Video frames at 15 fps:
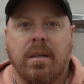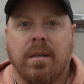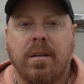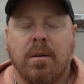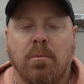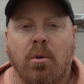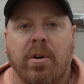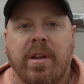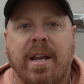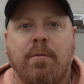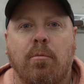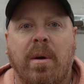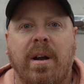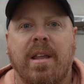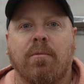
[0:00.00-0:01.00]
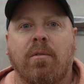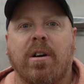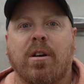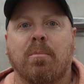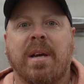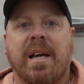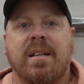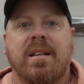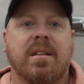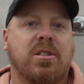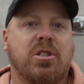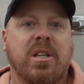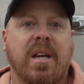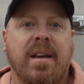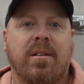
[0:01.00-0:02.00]
Good morning everybody and welcome back to the
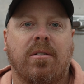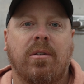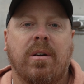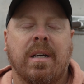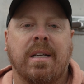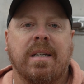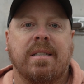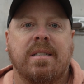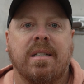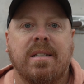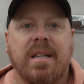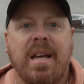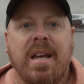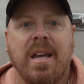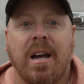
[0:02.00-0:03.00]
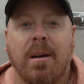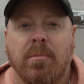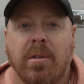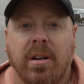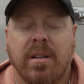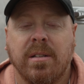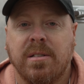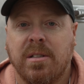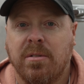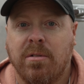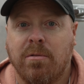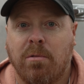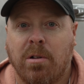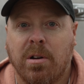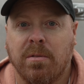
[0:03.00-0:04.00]
channel. Today I'm going to continue
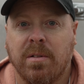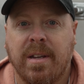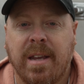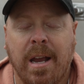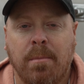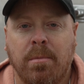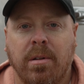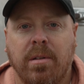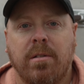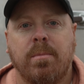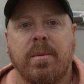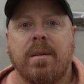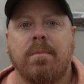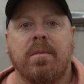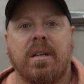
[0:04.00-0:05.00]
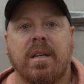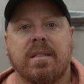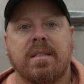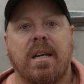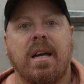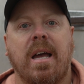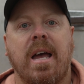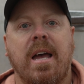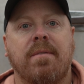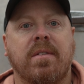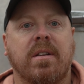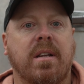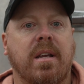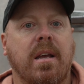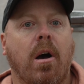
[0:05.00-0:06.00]
to work on the camper a little bit because I have
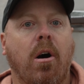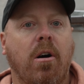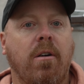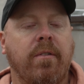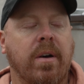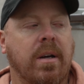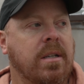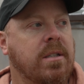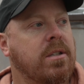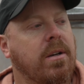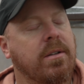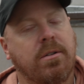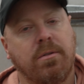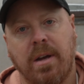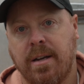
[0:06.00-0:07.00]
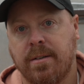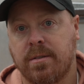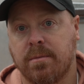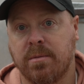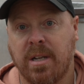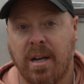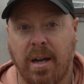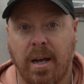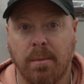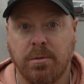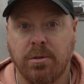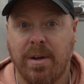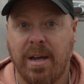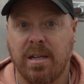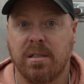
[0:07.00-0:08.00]
the day off, so I do have some time
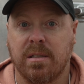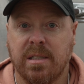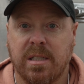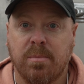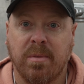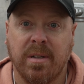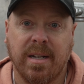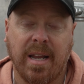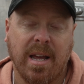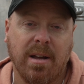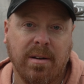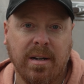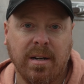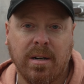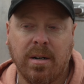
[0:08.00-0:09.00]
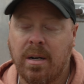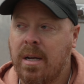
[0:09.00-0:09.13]
to actually spend out here.